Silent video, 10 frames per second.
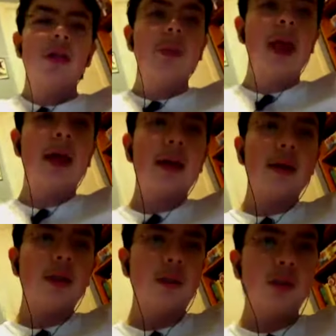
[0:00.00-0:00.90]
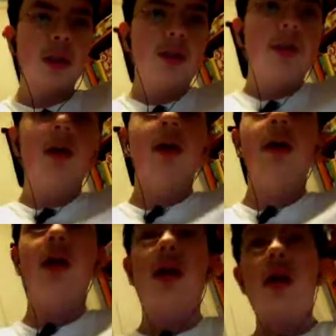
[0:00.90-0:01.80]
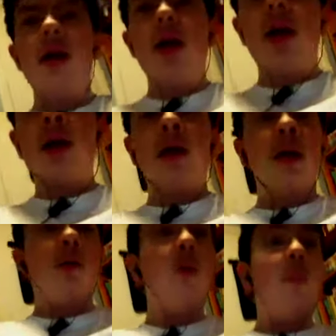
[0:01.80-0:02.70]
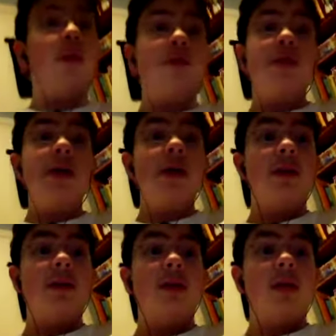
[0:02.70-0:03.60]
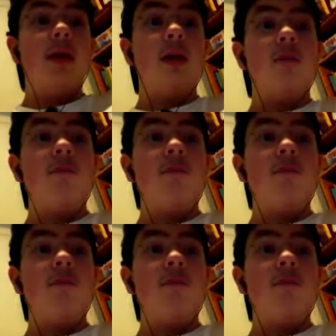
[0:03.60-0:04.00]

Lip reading: is back as Whistler. And Norman Reedus is in it.